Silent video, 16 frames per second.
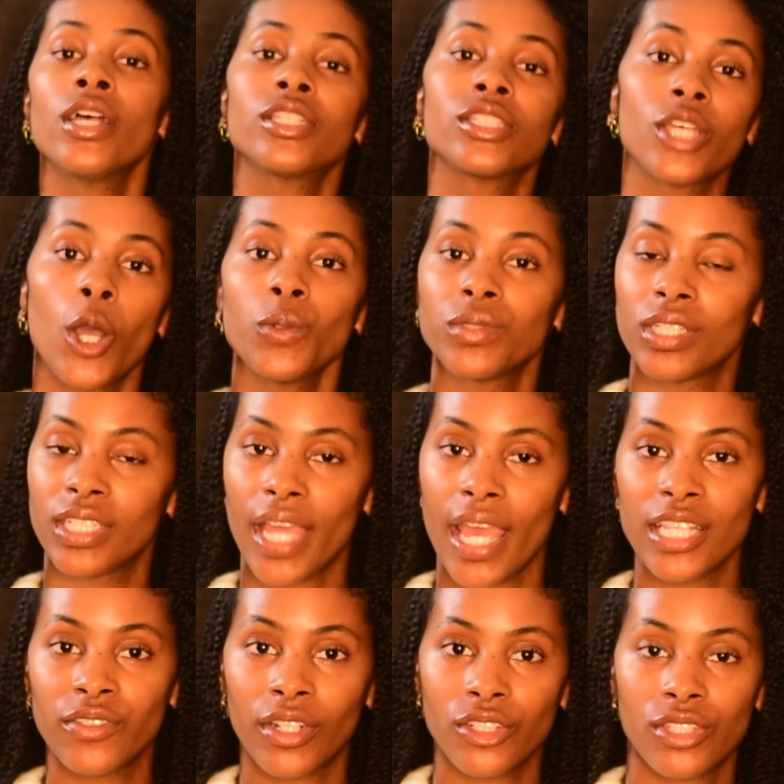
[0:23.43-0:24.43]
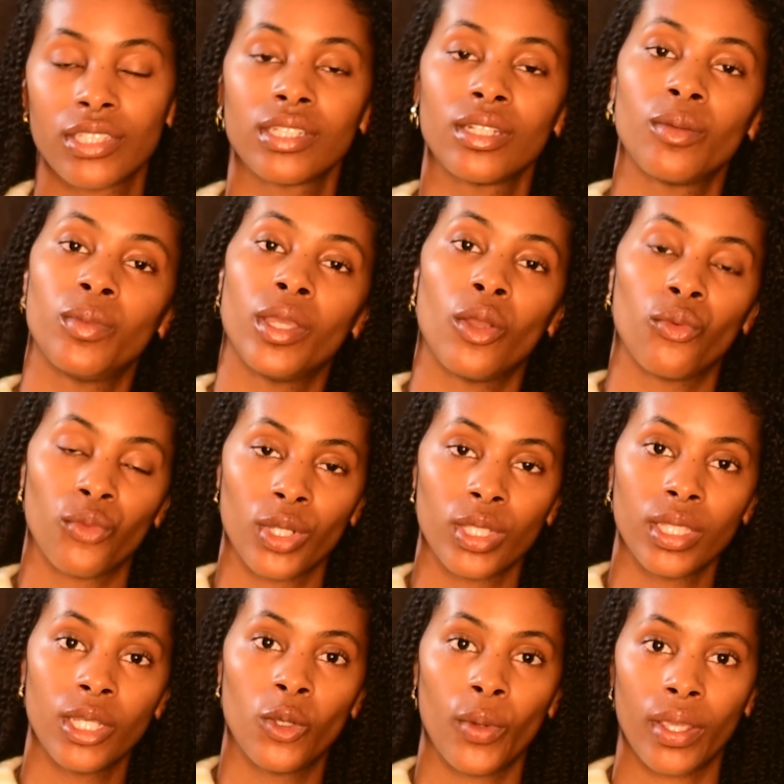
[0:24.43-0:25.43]
So today's video is just going to be a
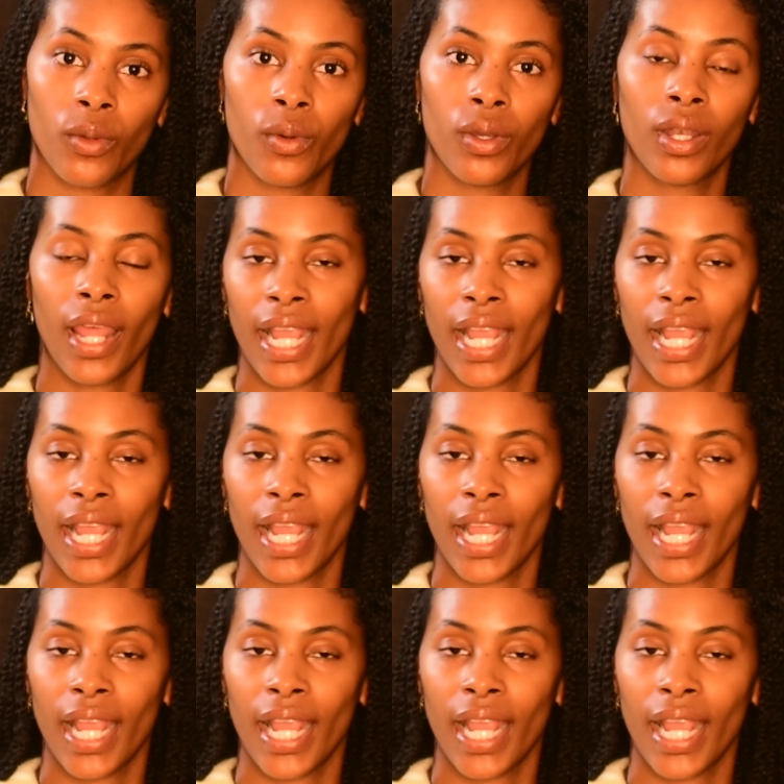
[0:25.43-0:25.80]
really quick one.